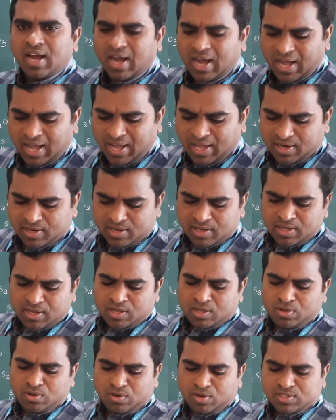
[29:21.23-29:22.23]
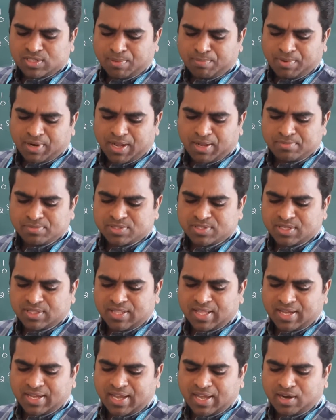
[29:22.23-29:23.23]
or sometimes
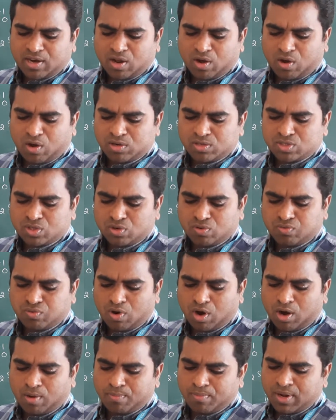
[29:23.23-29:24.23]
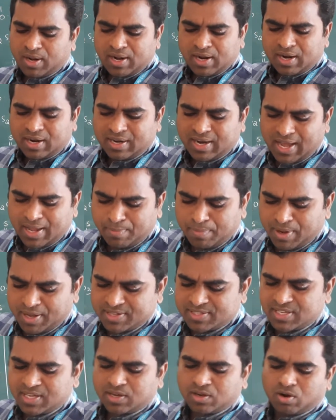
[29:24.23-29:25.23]
they can also form
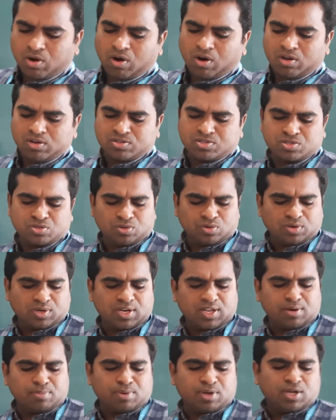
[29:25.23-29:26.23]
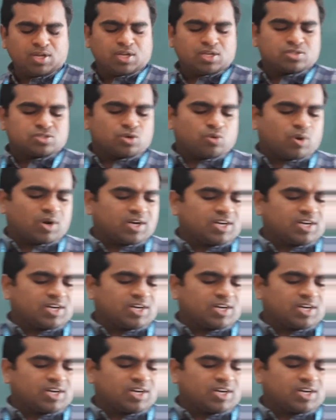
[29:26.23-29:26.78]
dibasic also. Clear? So what